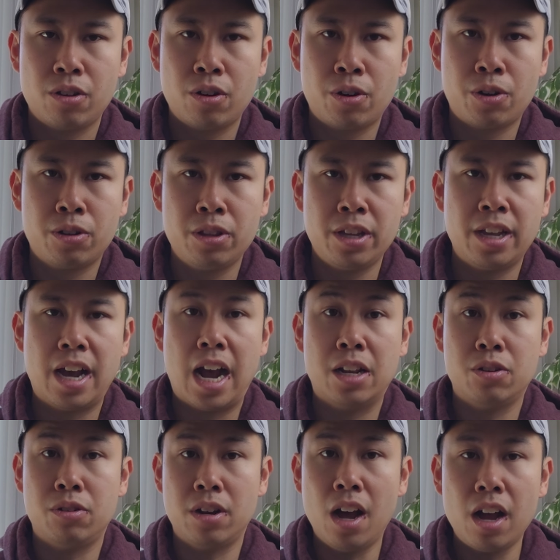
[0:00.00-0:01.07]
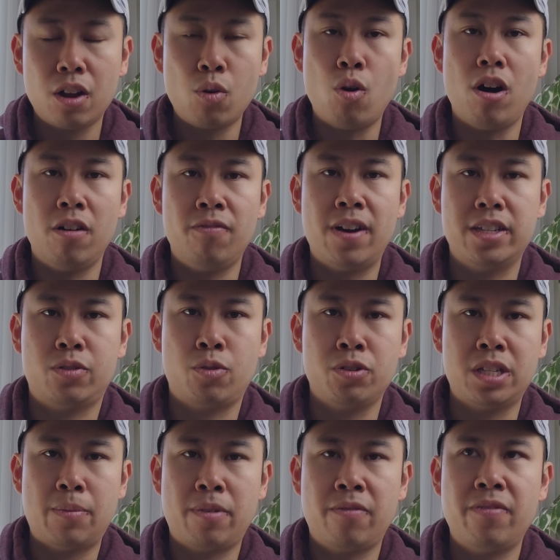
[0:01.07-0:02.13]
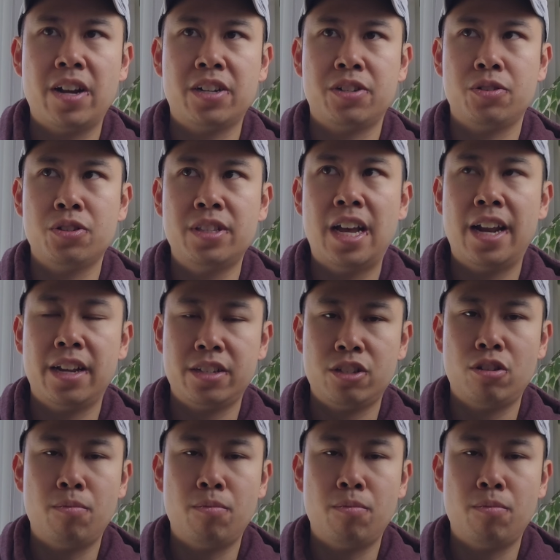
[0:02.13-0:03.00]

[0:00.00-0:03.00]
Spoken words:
currently I do not qualify as real estate professional status.